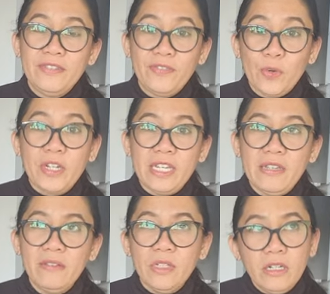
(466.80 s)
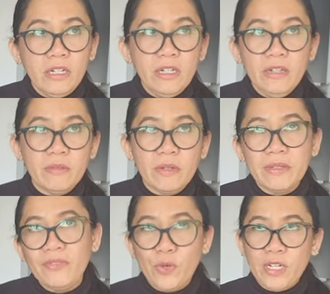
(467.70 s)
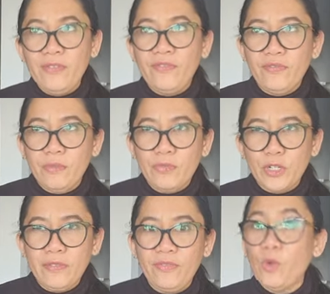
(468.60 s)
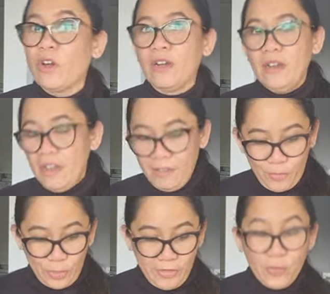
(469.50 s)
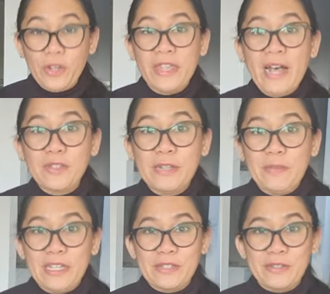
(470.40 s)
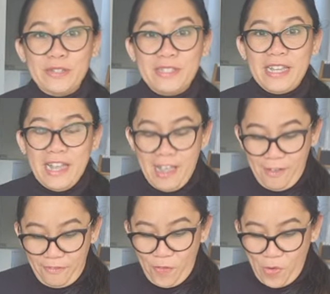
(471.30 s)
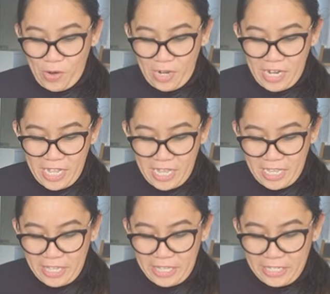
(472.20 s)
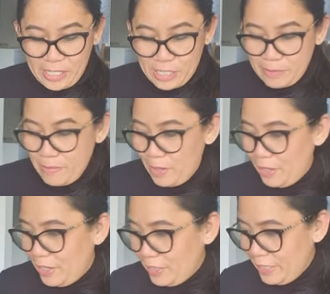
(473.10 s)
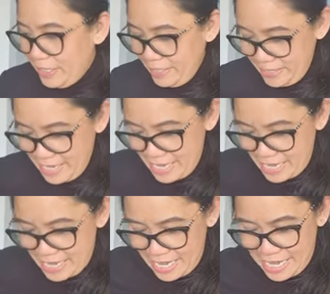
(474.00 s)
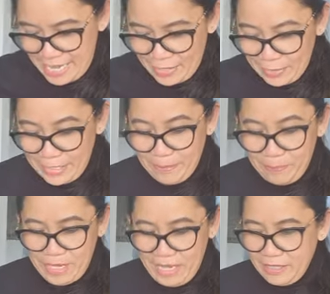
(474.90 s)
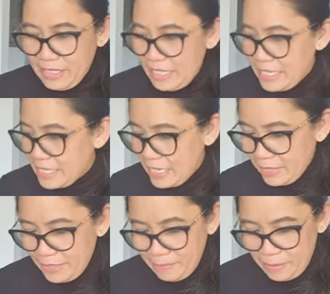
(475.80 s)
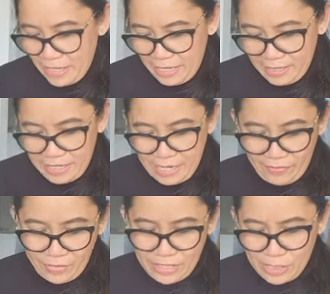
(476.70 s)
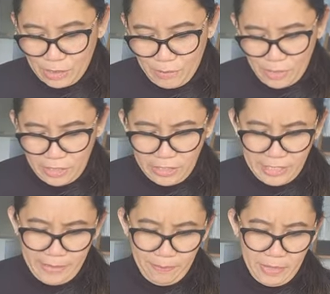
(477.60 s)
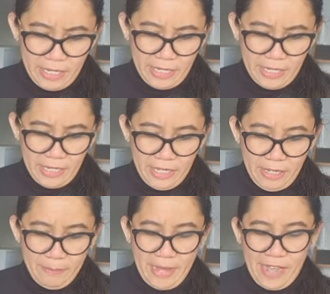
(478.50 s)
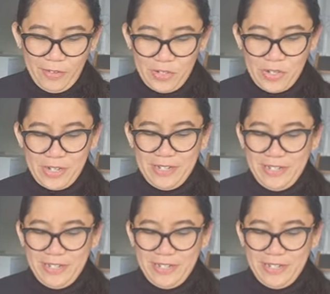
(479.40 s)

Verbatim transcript: 40, no, no, no, no, about 40, 44, 44,000 pesos for the small uh, Olympia. Did I say Olympia? Yeah, for the small Olympia pouch.